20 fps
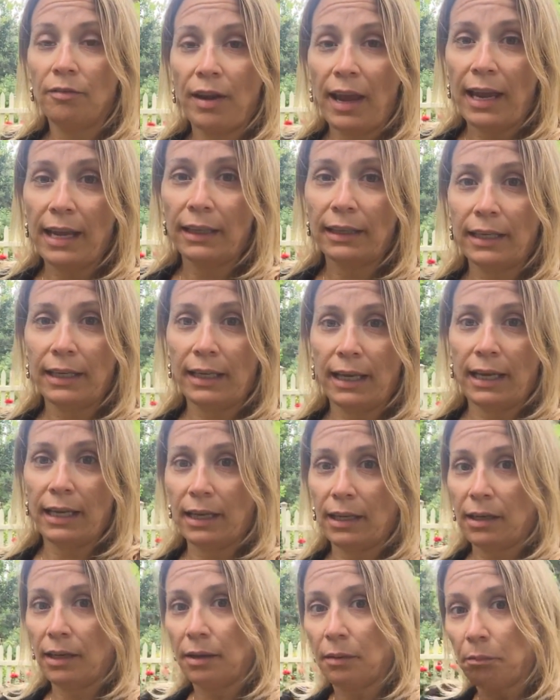
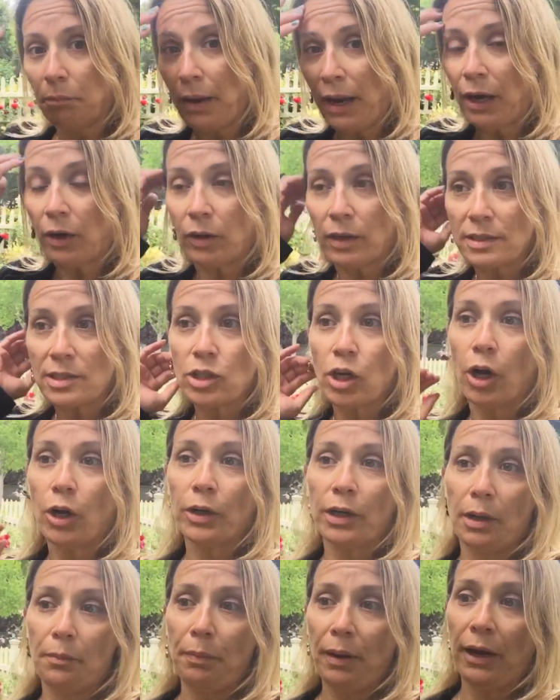alienated parents,
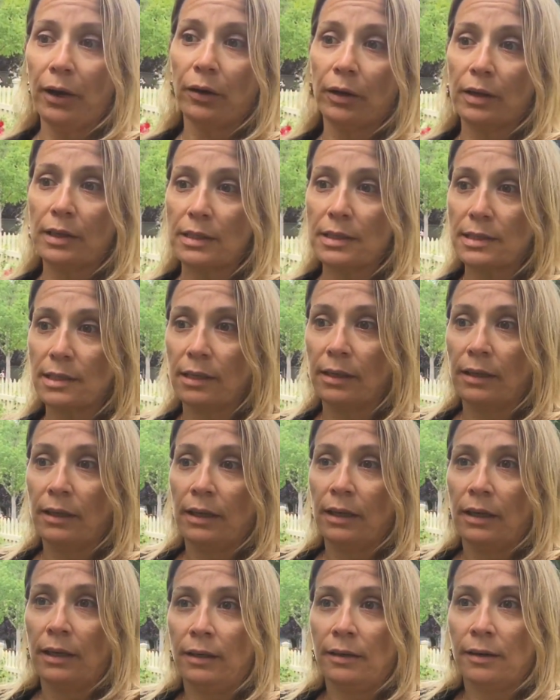targeted parents.
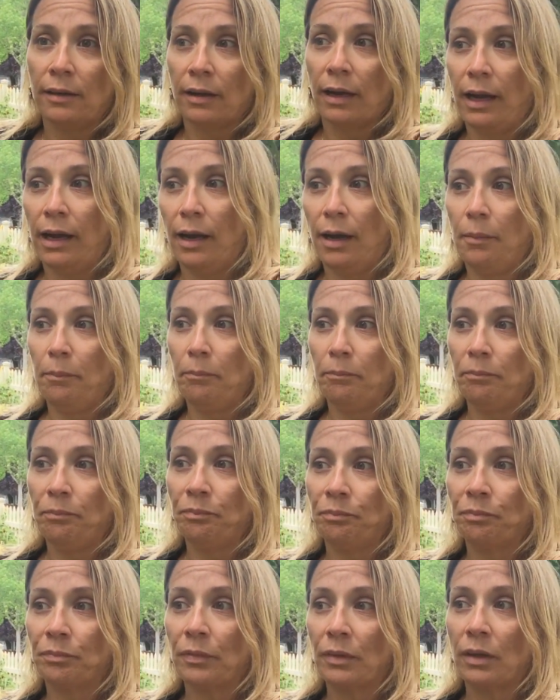
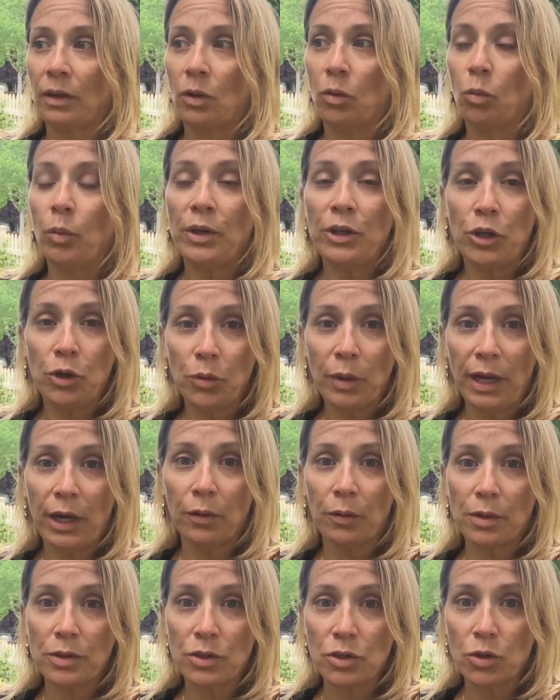When you
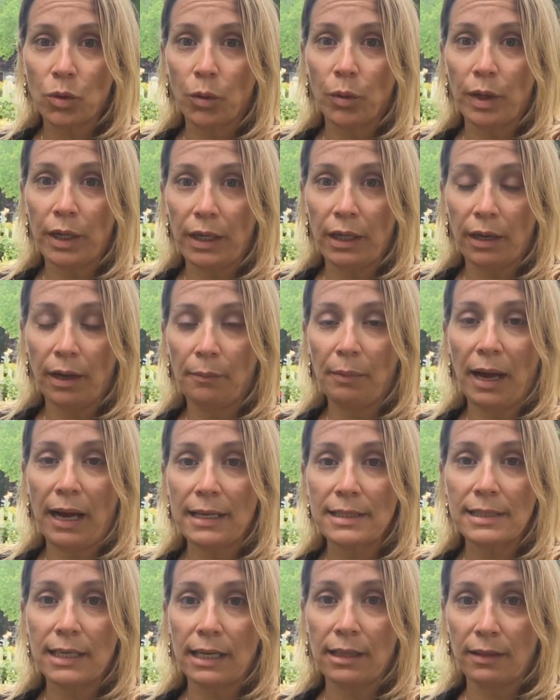hear a story, I'm
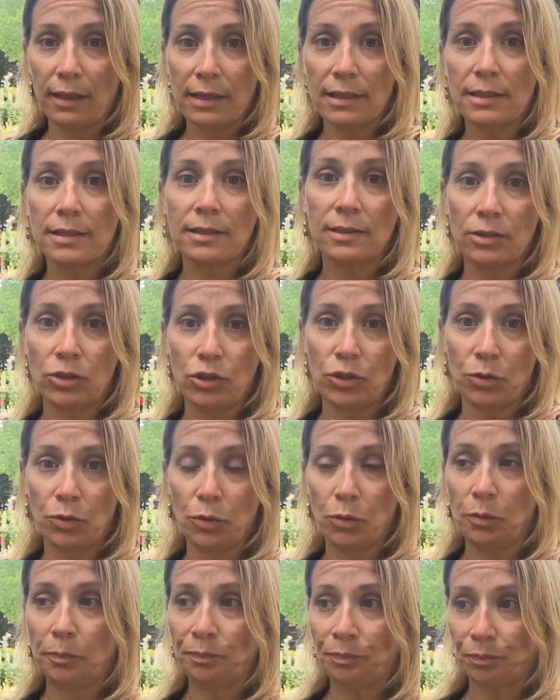asking this
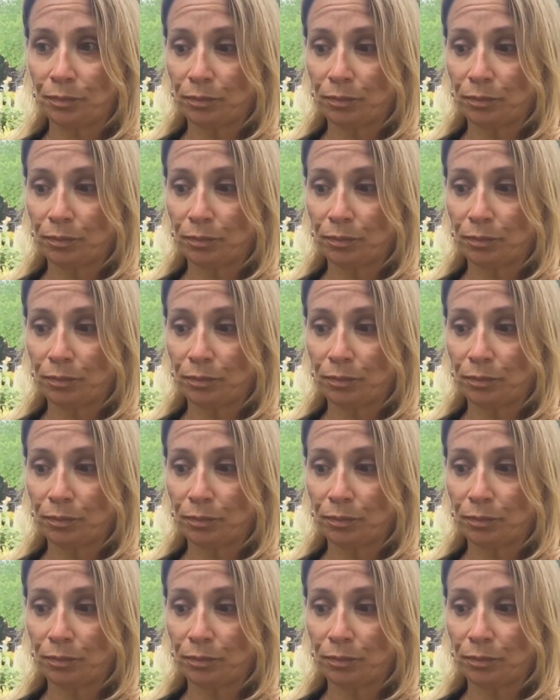to